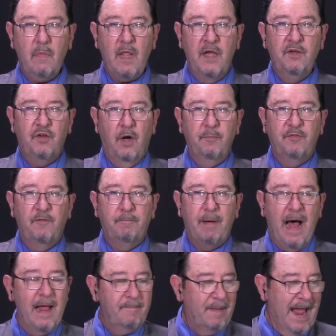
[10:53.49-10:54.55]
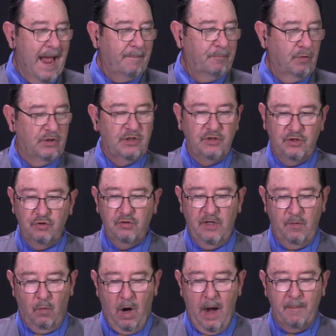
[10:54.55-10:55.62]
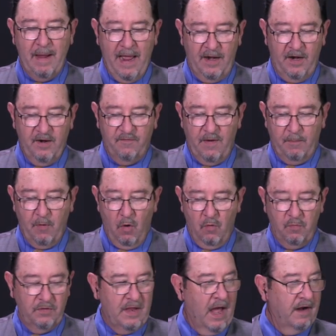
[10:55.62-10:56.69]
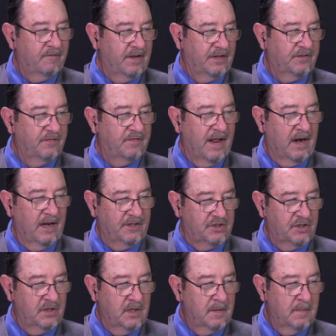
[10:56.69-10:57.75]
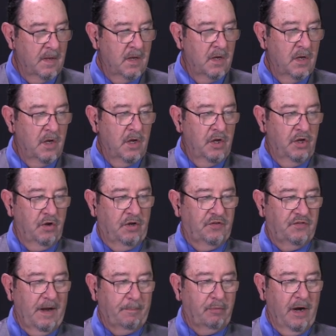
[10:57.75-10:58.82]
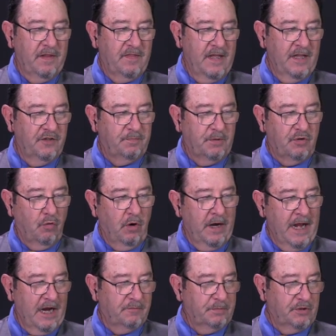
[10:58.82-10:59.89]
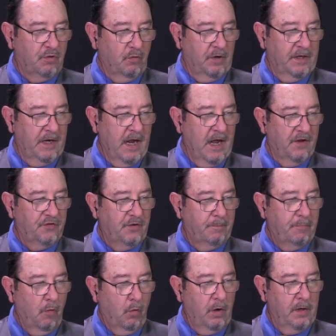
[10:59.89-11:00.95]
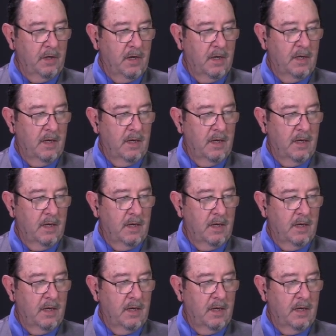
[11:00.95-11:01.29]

In terms of BiPAP, which is usually where I'm headed if I'm going with non invasive ventilation, you can separate the inspiratory and expiratory uh, support,